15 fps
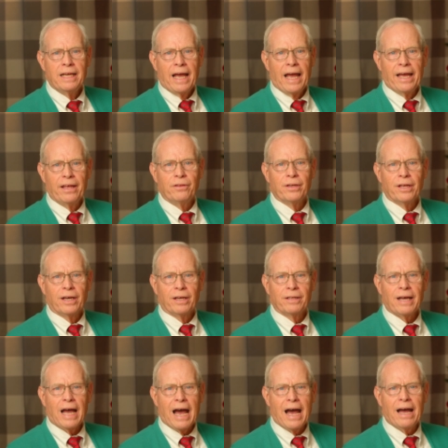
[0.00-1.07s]
And
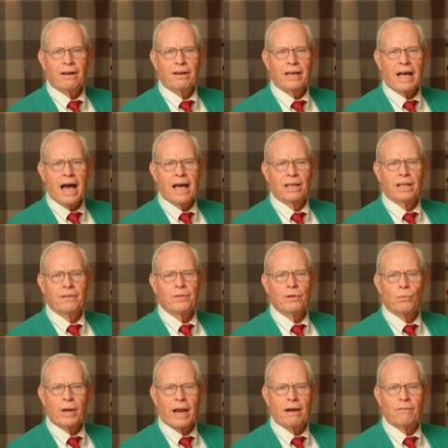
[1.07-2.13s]
I love
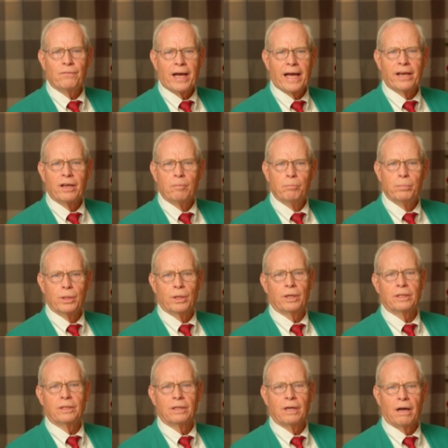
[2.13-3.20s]
it when I find a book